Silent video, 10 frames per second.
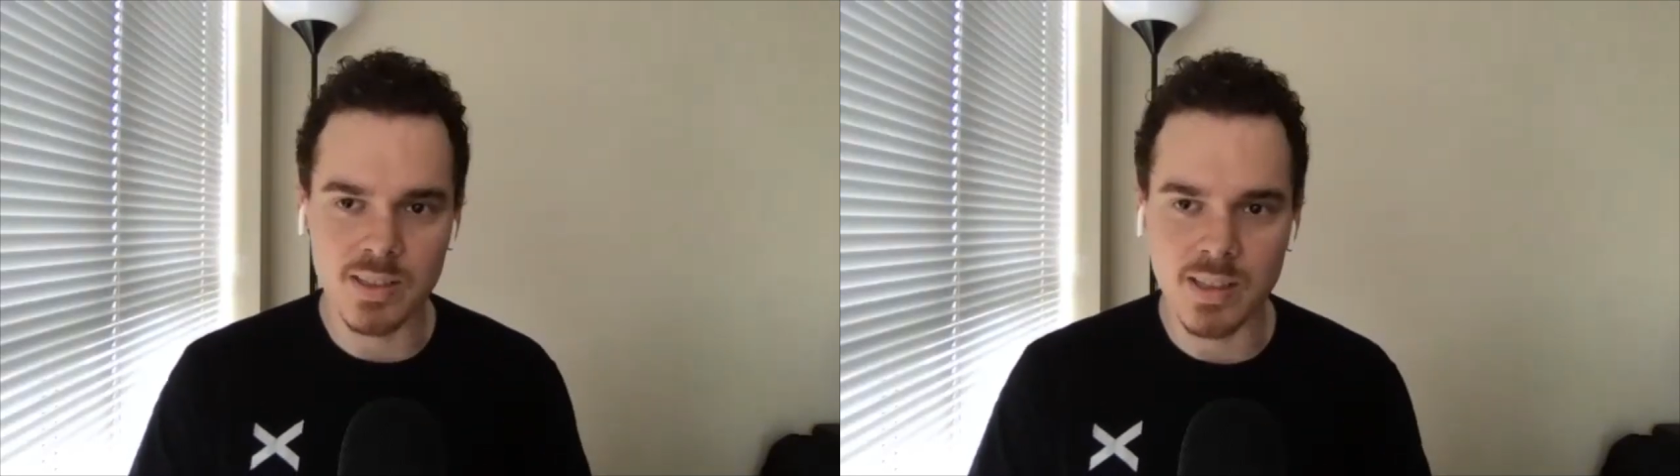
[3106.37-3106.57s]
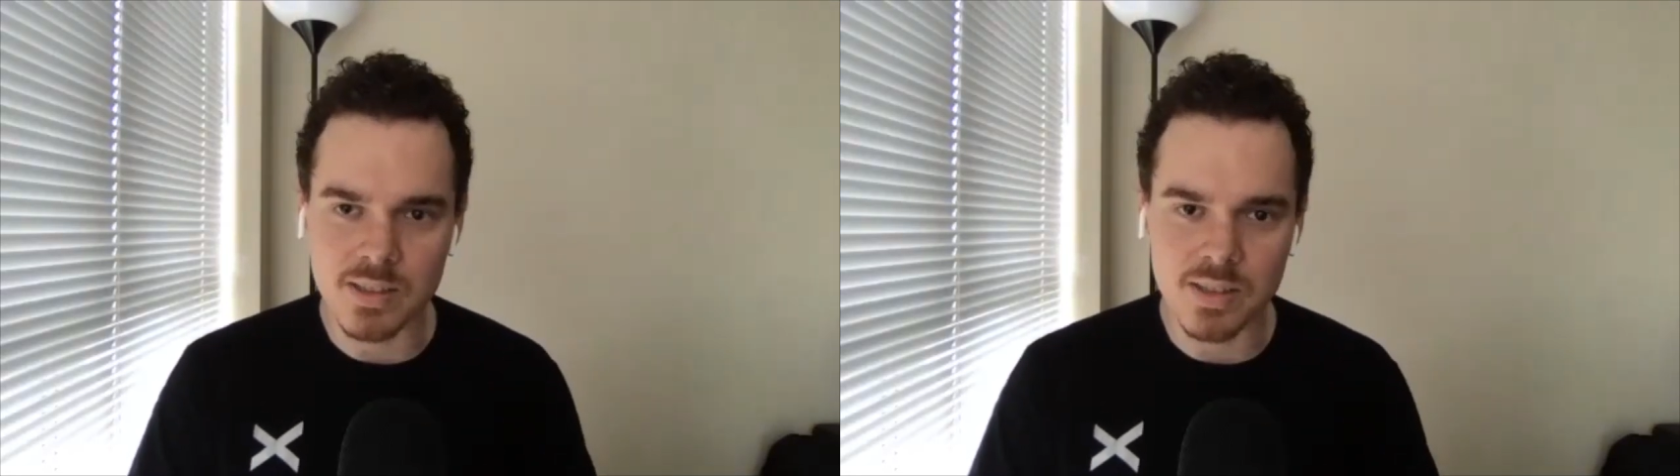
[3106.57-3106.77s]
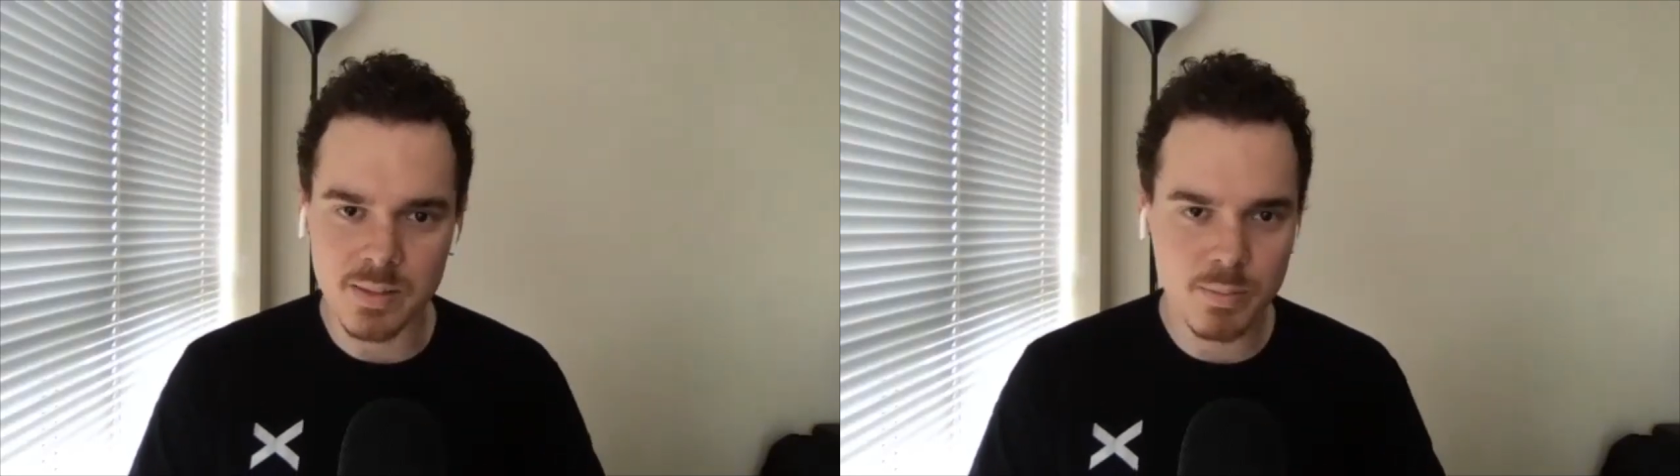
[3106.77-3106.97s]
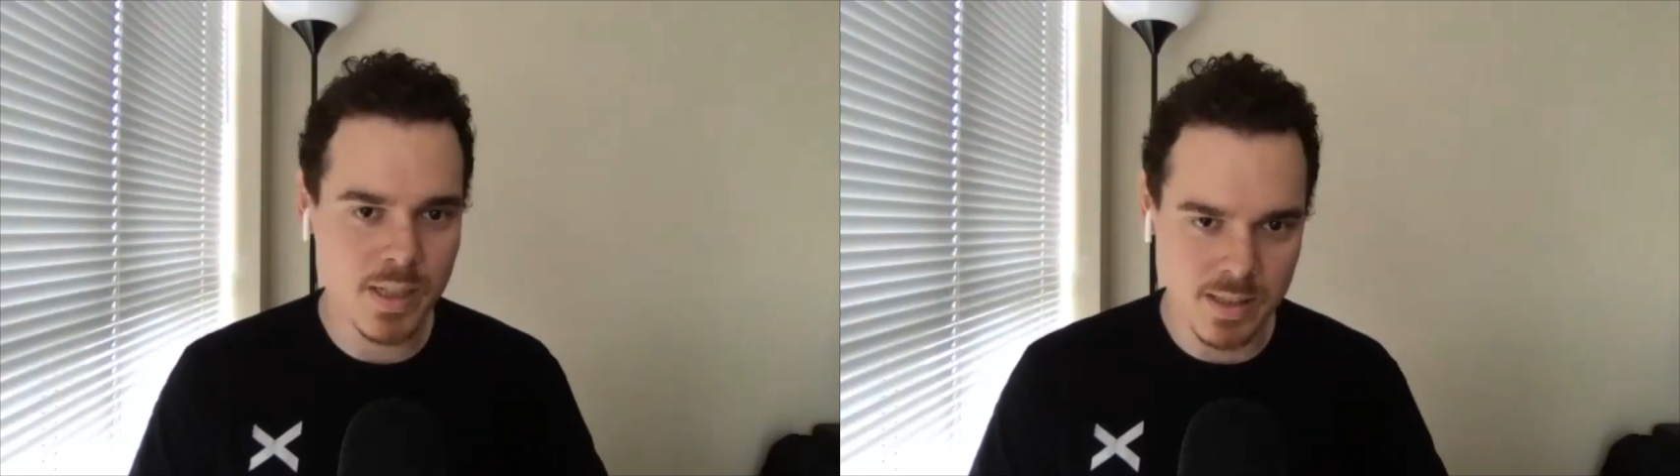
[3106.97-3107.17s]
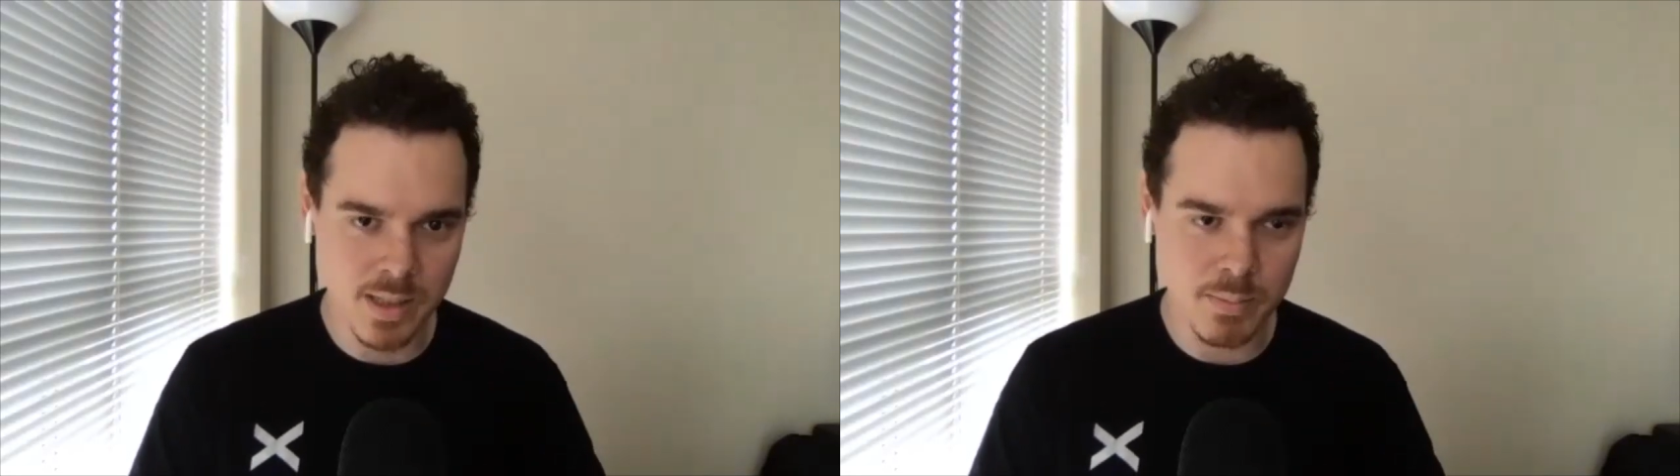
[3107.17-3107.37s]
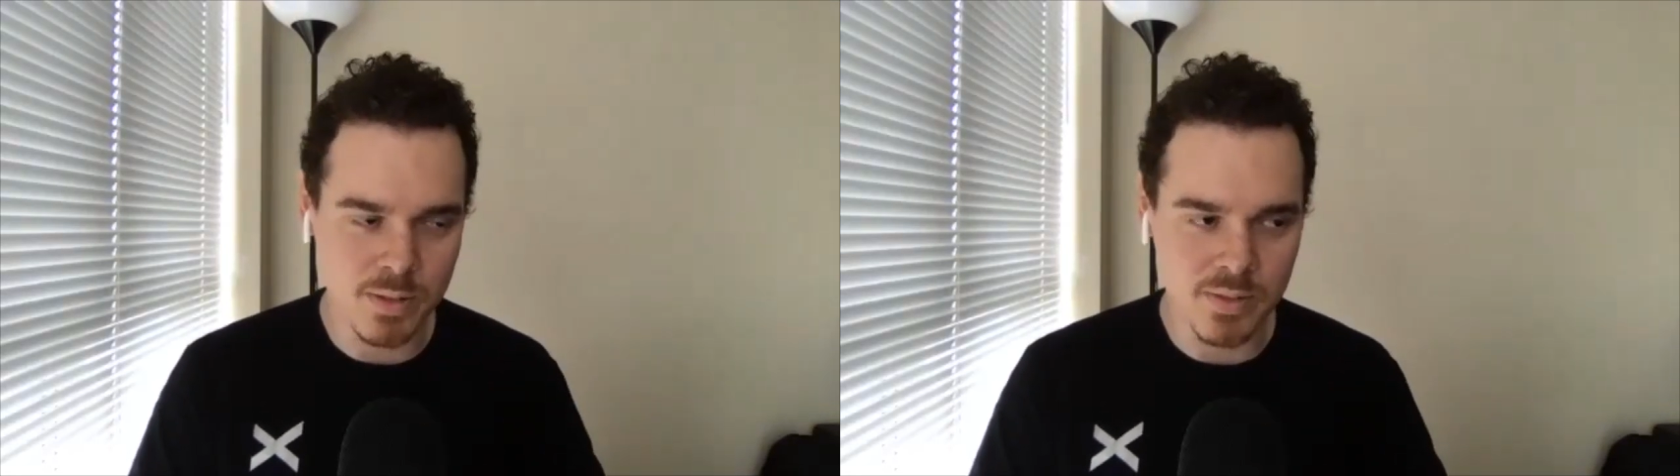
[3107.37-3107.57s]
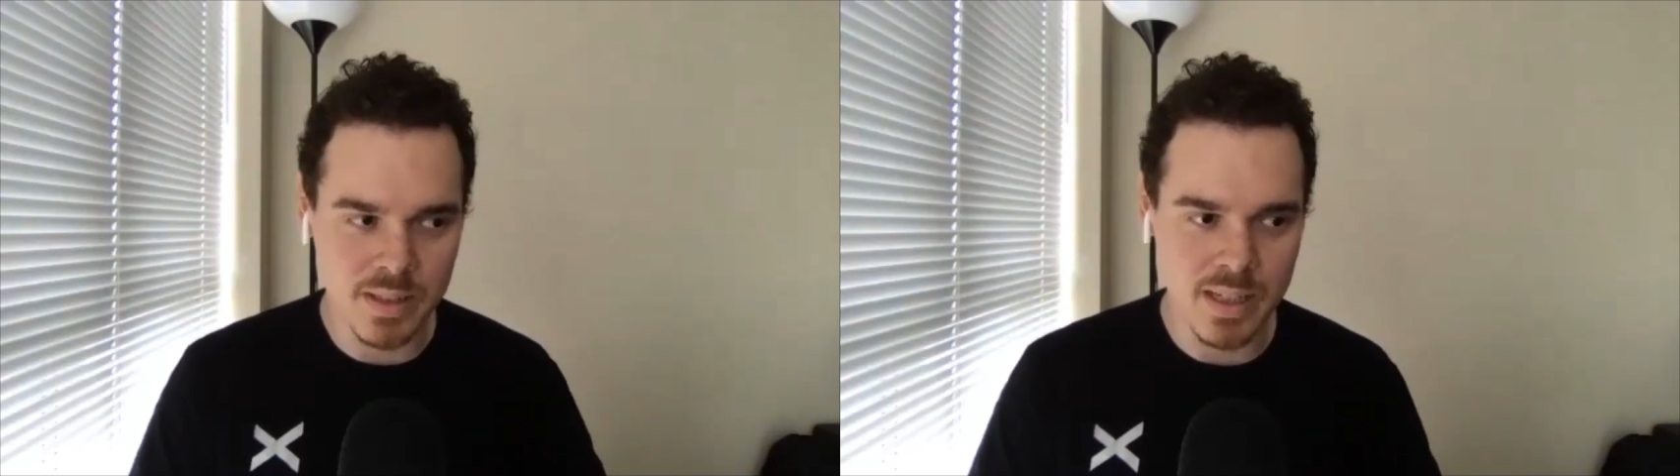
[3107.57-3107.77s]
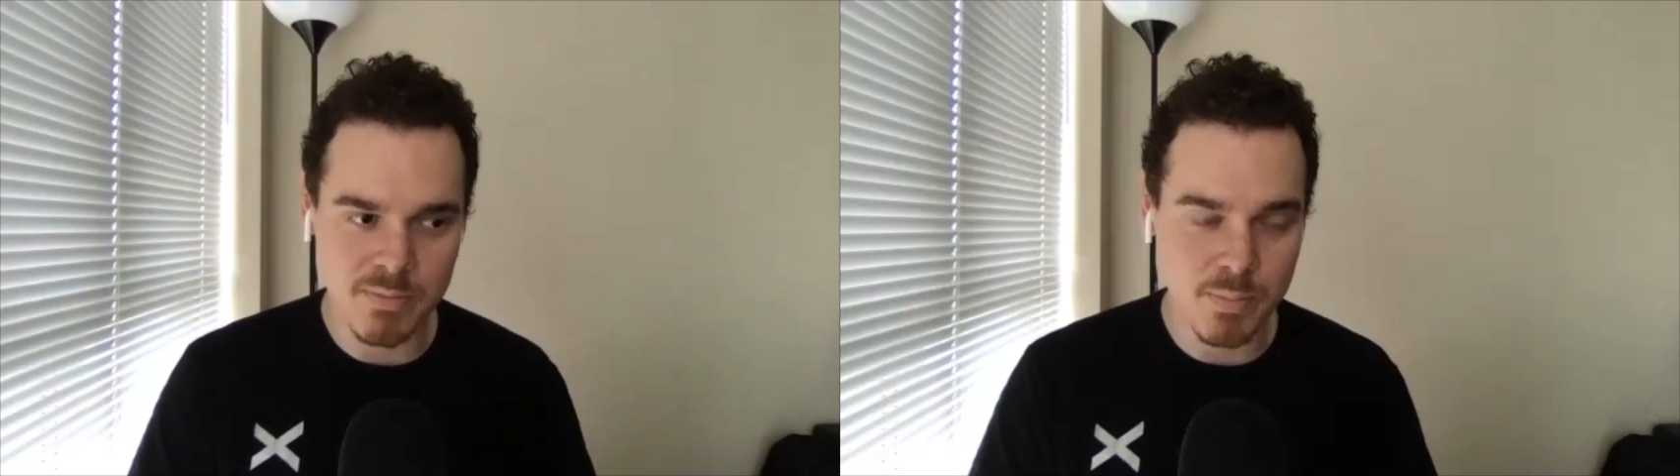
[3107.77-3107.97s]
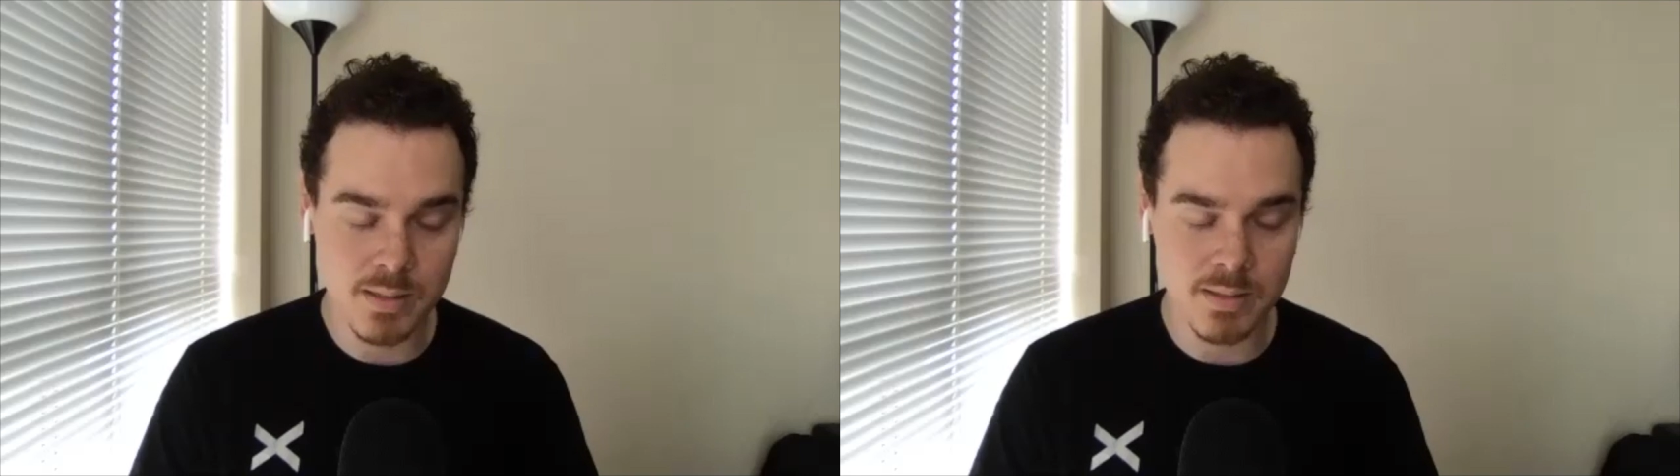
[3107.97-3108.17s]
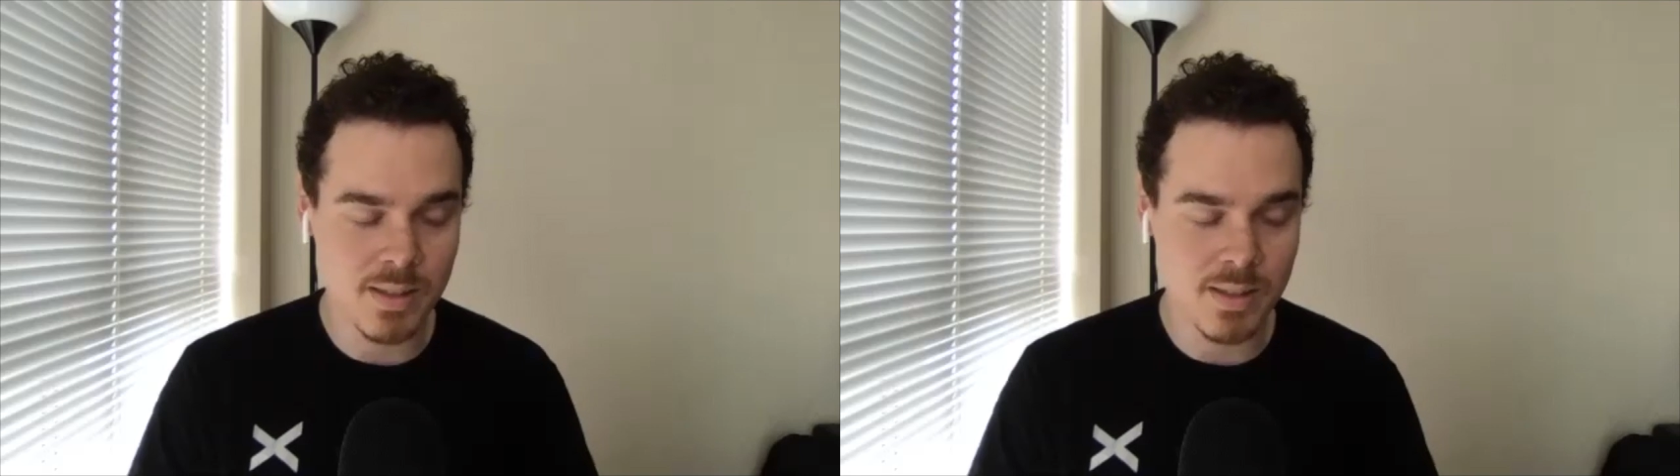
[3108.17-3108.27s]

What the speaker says: and during my time over there, I've met